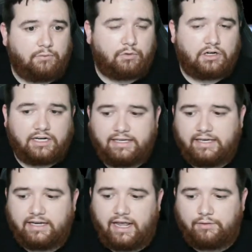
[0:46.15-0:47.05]
We're going to
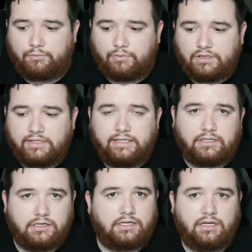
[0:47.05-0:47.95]
get a really
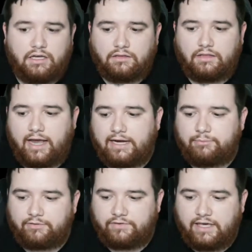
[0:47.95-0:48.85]
good
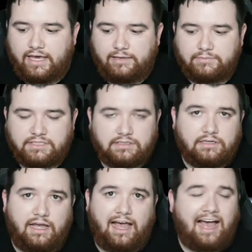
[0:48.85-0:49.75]
lineup of games.
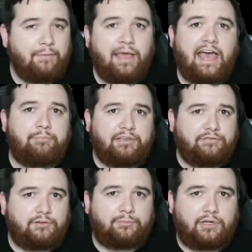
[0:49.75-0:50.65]
I'm happy
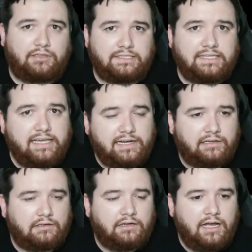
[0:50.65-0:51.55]
football is
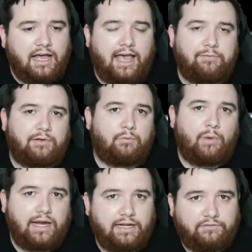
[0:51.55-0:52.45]
here. I've been
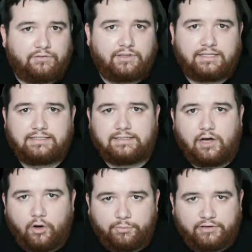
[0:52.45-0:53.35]
waiting for this and
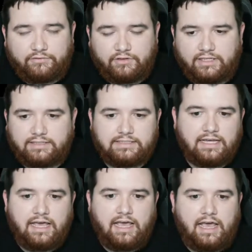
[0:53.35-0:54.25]
hoping for this,
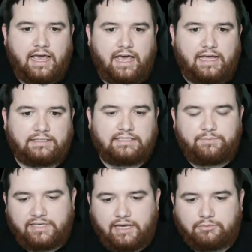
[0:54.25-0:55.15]
and to
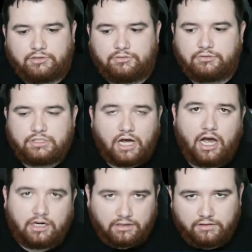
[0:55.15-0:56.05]
be able to
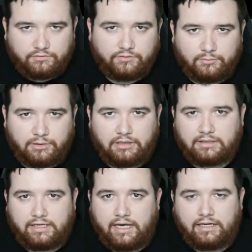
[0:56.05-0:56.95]
talk football
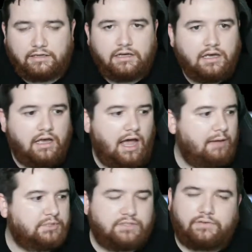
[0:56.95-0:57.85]
again,
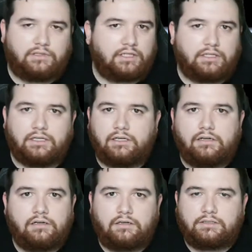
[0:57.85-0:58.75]
I'm just feeling good.
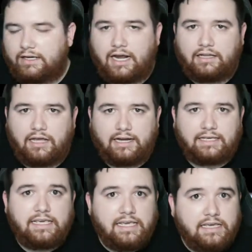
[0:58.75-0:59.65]
I got a lot of
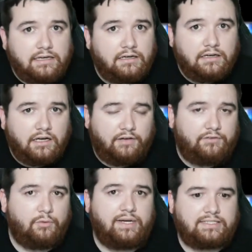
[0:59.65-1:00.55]
heat. A
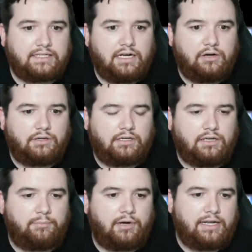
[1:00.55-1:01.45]
few weeks ago,
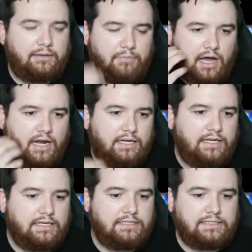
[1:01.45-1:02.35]
a buddy of mine,
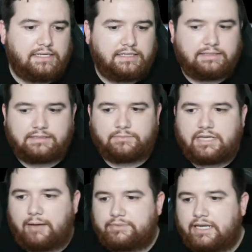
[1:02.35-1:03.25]
he did some
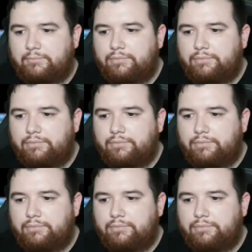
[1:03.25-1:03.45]
top 10